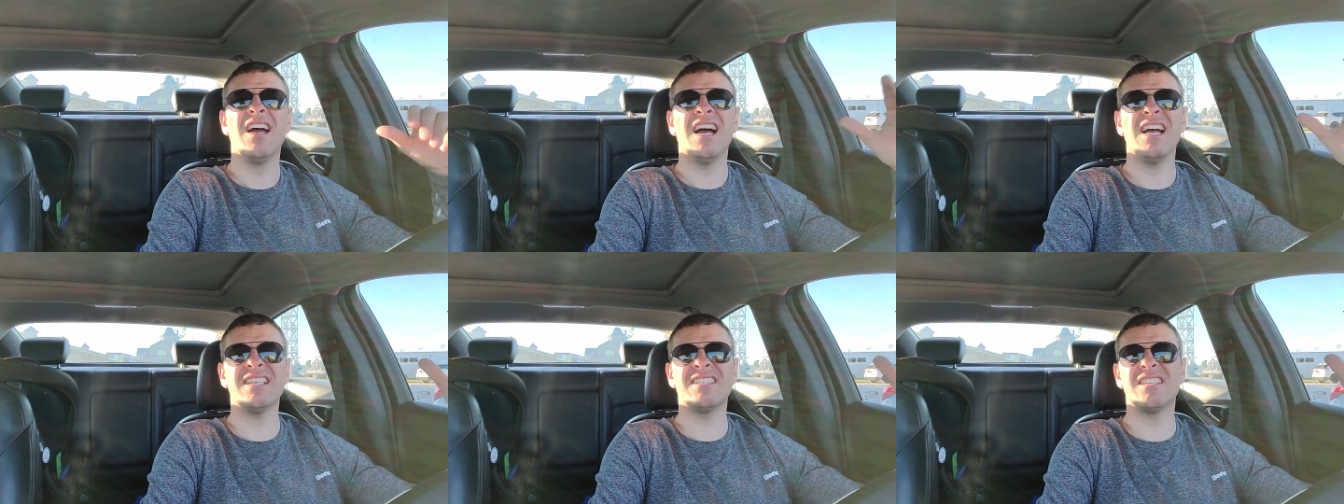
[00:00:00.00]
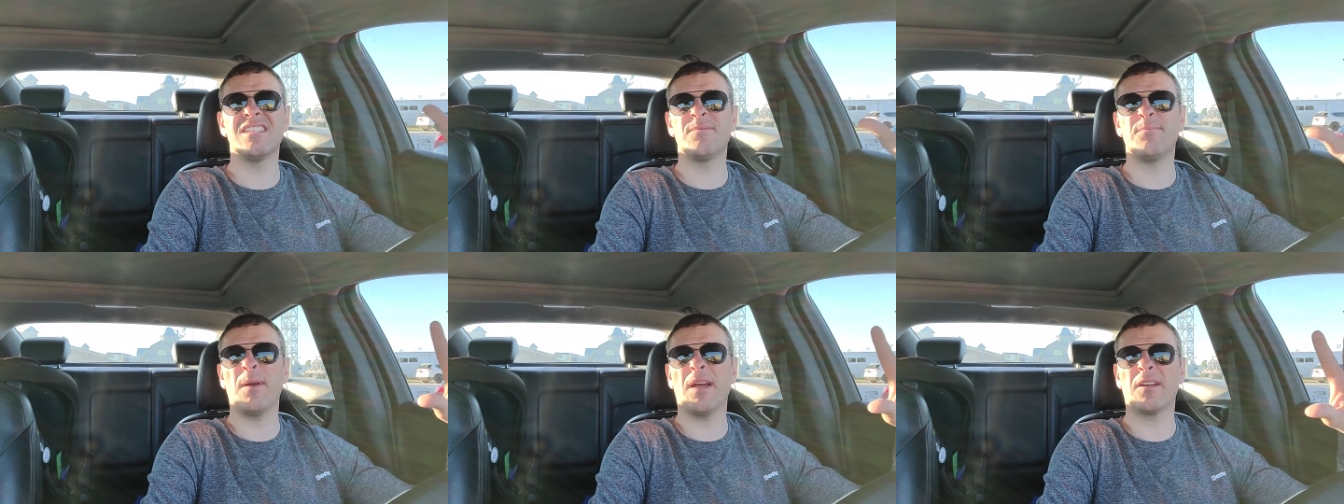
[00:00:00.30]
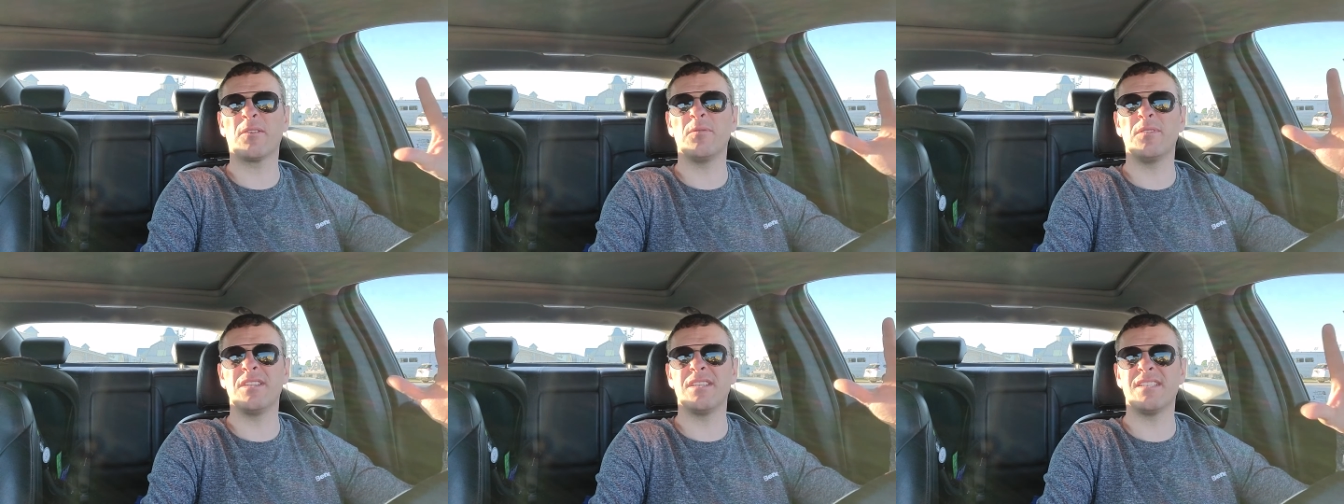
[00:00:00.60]
I
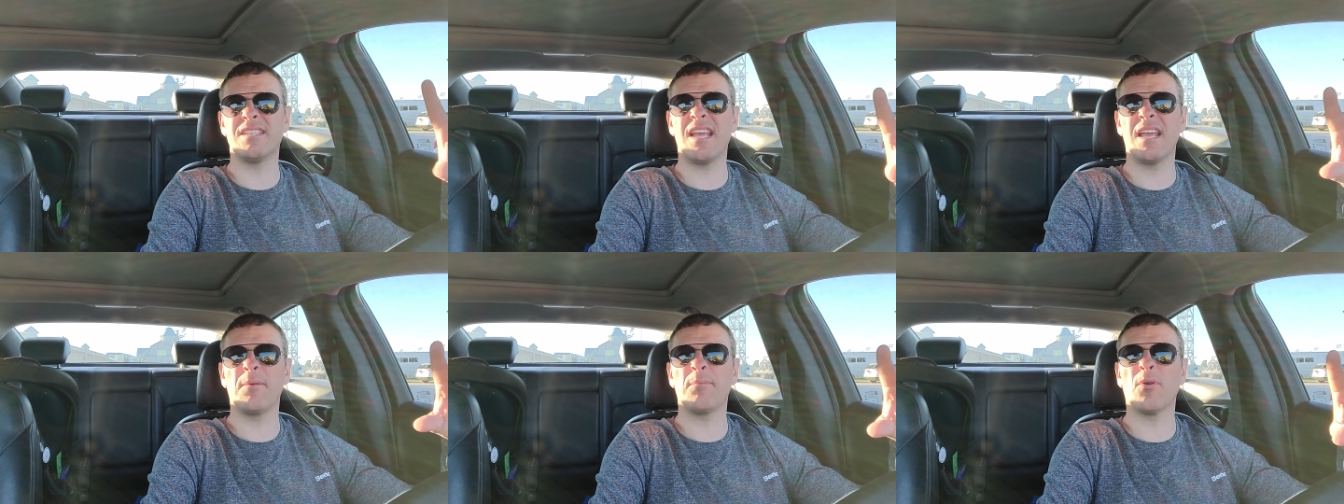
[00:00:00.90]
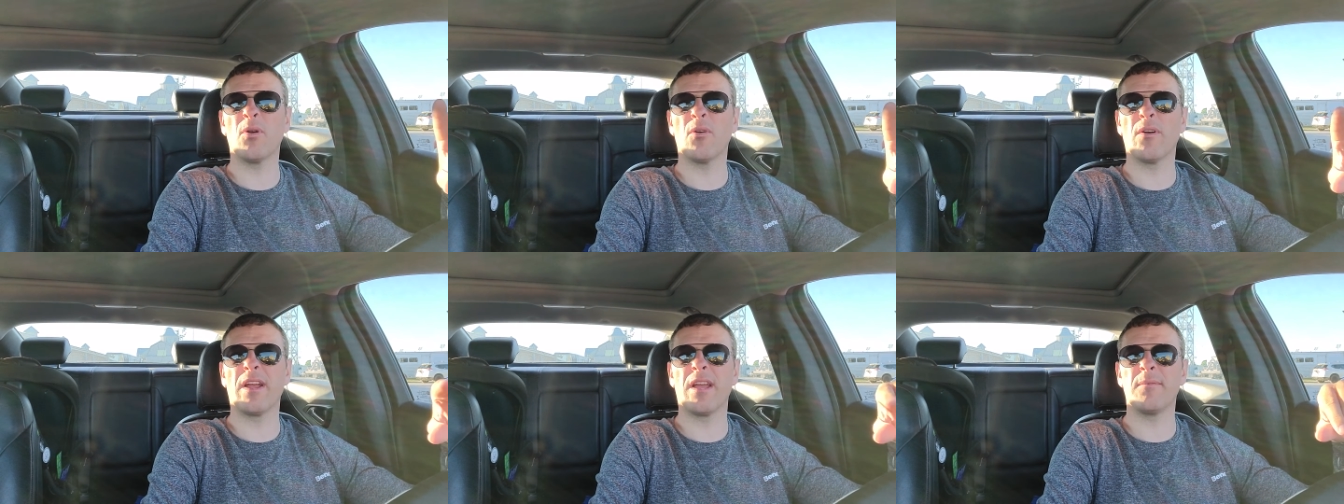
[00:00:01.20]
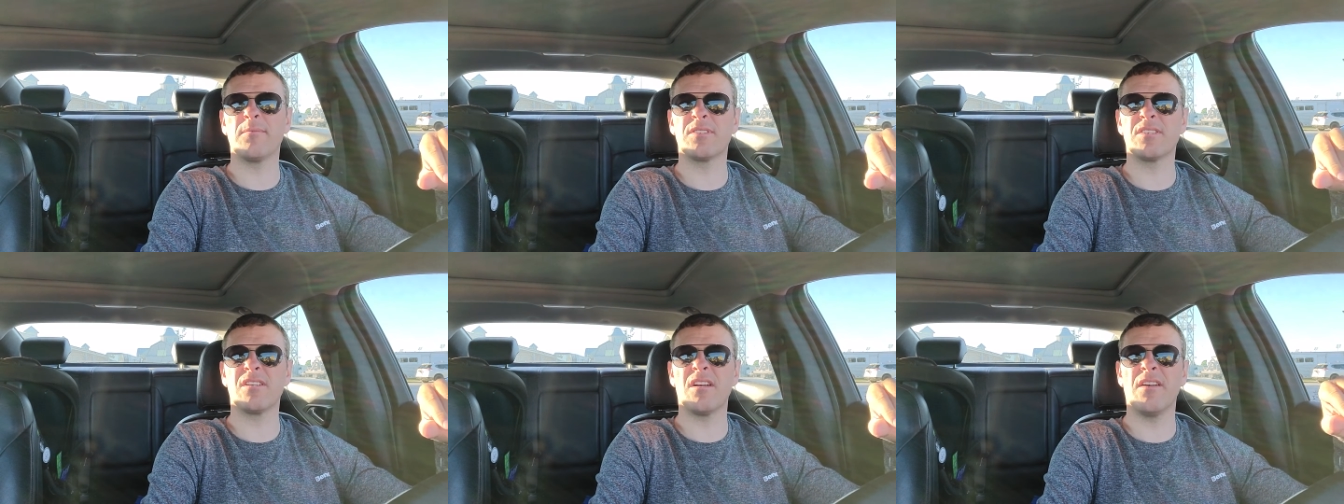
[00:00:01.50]
suspect when the stake
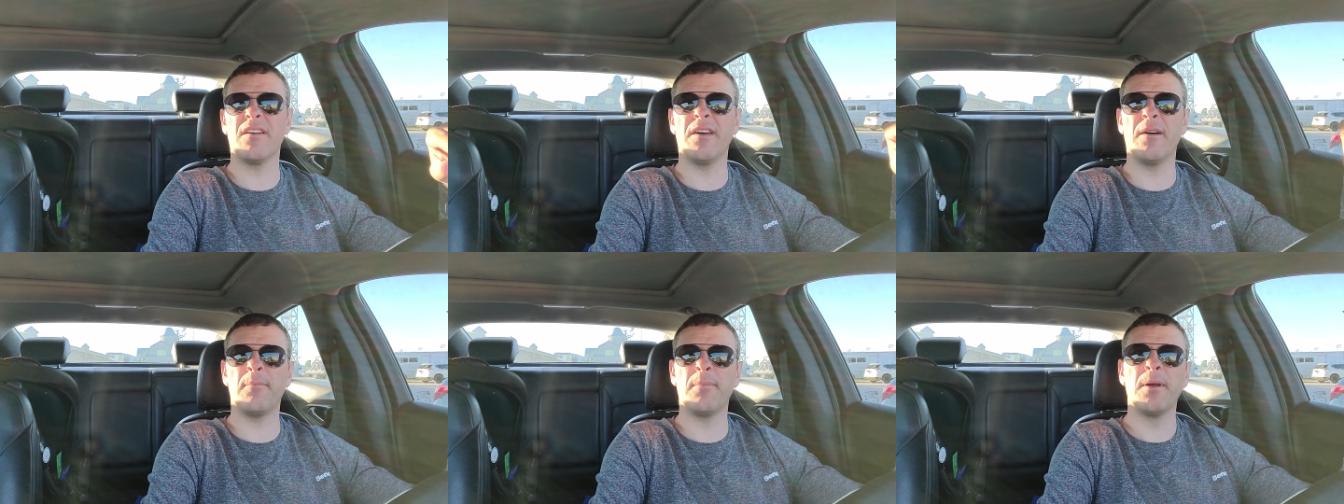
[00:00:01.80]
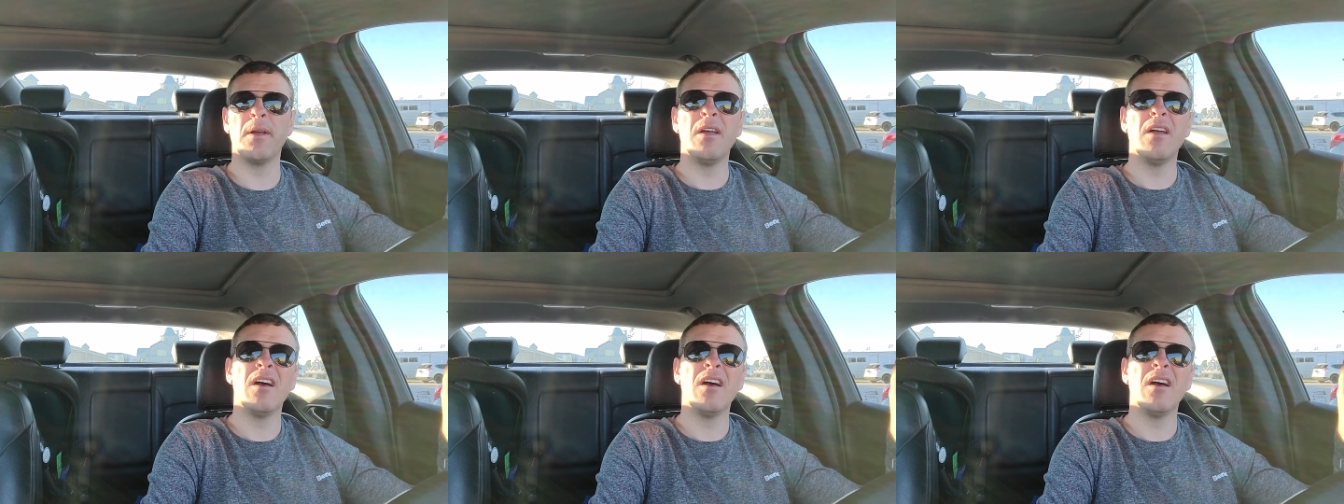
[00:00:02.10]
programs start up,